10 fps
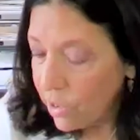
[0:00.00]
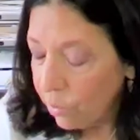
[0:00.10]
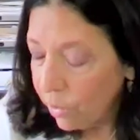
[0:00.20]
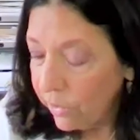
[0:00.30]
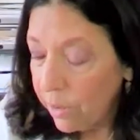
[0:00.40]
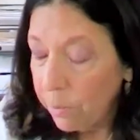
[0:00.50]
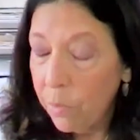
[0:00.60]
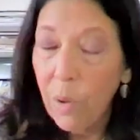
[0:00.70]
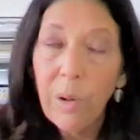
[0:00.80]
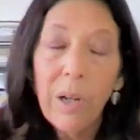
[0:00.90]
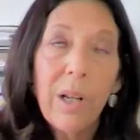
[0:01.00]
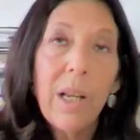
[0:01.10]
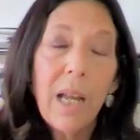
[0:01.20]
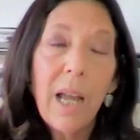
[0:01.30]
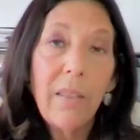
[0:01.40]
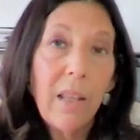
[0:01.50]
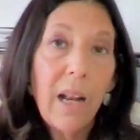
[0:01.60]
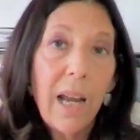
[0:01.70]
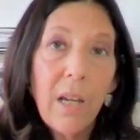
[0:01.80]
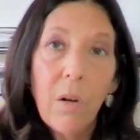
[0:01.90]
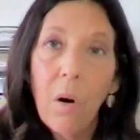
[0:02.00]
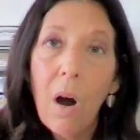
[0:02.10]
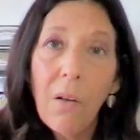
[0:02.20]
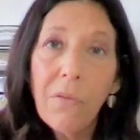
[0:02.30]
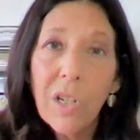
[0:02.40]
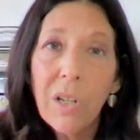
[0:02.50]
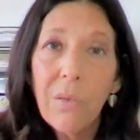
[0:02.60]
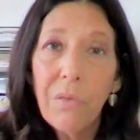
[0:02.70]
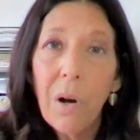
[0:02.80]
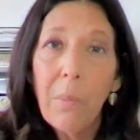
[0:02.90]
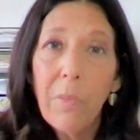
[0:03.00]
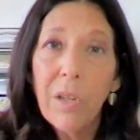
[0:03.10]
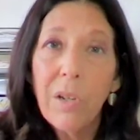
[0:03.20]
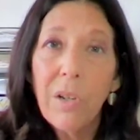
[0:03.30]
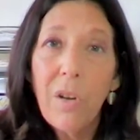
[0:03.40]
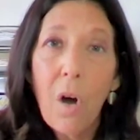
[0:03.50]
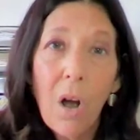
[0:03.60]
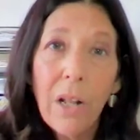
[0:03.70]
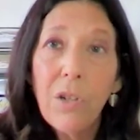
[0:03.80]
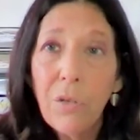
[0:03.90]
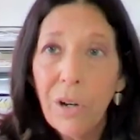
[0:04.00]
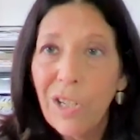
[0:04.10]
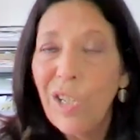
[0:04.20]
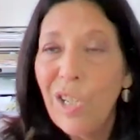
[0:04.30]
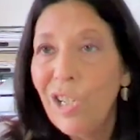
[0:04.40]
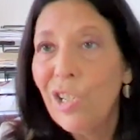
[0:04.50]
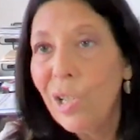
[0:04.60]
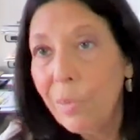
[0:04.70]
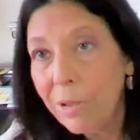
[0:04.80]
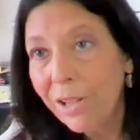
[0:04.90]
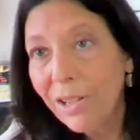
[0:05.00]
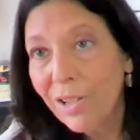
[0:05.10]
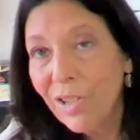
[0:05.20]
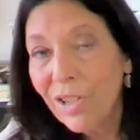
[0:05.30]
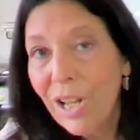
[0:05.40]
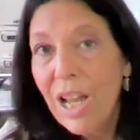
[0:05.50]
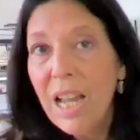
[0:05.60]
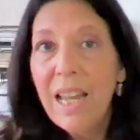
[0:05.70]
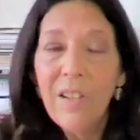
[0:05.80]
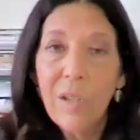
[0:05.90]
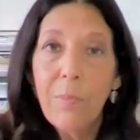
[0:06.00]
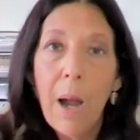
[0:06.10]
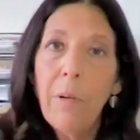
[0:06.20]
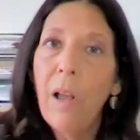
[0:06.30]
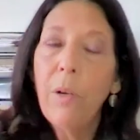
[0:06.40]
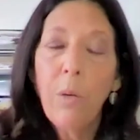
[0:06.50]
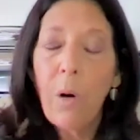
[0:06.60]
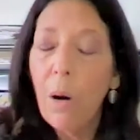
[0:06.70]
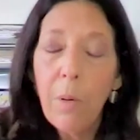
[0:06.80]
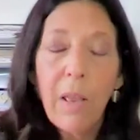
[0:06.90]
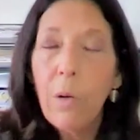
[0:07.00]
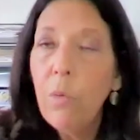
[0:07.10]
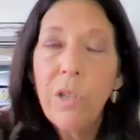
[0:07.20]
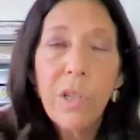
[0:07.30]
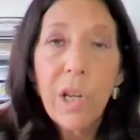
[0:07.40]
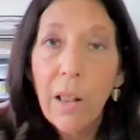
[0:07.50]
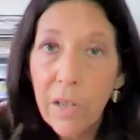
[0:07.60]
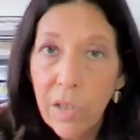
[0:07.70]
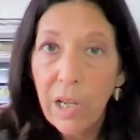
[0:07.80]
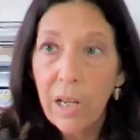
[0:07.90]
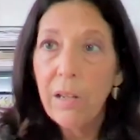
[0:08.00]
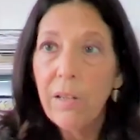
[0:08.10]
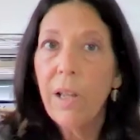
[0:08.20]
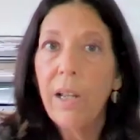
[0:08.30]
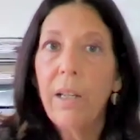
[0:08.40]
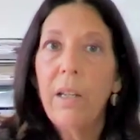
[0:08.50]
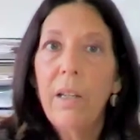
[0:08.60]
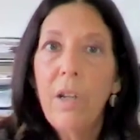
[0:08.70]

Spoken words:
what's really important, and that I hear often from the non-trustee siblings, is our brother wouldn't tell us anything.